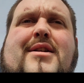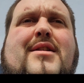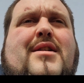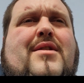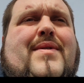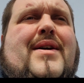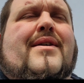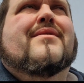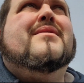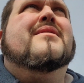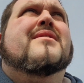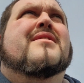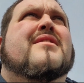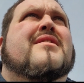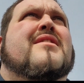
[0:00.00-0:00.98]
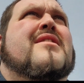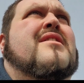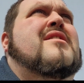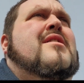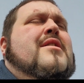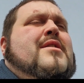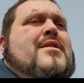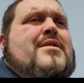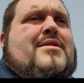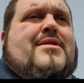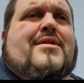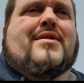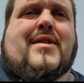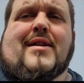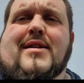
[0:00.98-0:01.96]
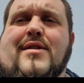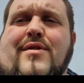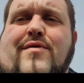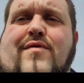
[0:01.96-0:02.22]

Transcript: going to go out to the little